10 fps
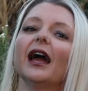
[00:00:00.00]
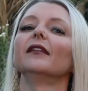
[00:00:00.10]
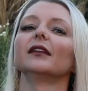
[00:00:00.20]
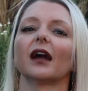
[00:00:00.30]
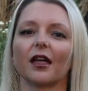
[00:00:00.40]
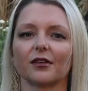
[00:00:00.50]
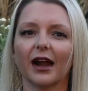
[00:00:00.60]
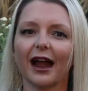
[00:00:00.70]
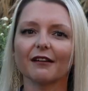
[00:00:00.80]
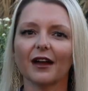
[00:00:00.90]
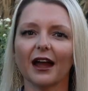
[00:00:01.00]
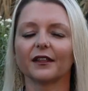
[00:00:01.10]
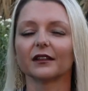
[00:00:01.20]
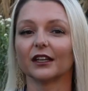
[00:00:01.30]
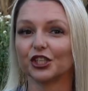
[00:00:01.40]
and the other half
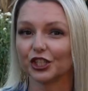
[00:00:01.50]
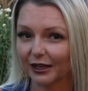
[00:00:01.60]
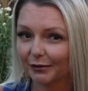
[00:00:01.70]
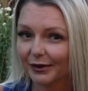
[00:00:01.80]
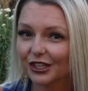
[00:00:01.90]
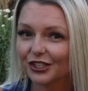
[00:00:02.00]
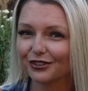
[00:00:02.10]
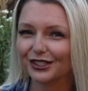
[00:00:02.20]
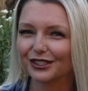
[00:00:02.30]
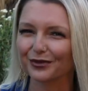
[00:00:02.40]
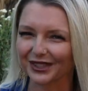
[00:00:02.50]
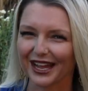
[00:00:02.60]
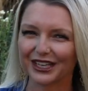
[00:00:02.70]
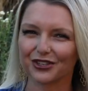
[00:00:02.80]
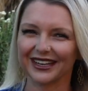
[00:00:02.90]
had the legit beet juice with
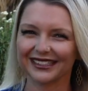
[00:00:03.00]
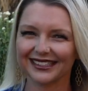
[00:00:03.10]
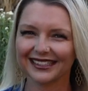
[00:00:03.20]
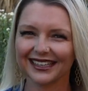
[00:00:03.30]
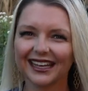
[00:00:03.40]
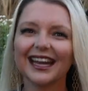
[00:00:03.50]
nitrates.